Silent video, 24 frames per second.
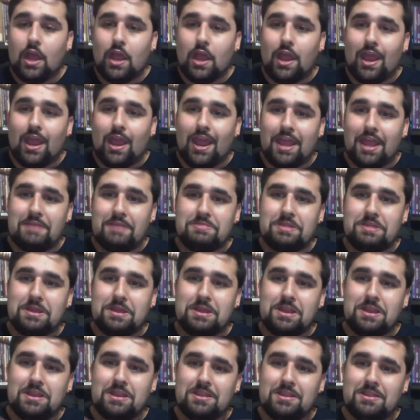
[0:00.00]
And
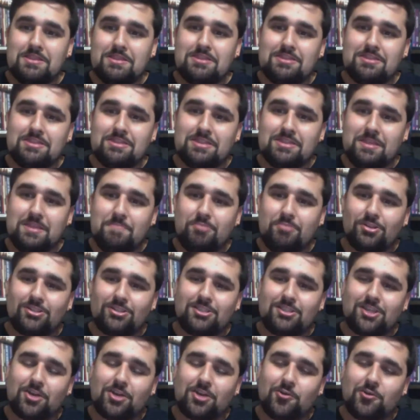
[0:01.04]
then he puts
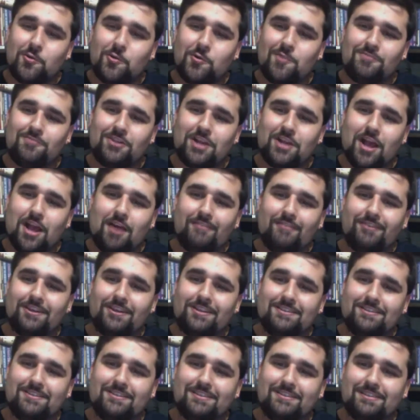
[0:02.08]
the crew of the
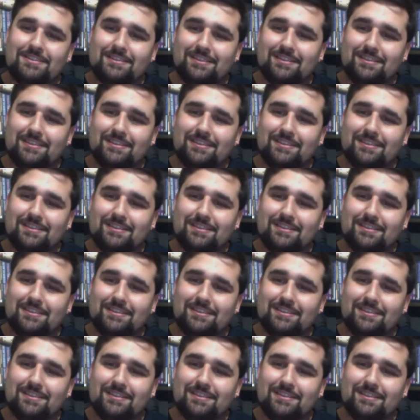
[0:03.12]
Covenant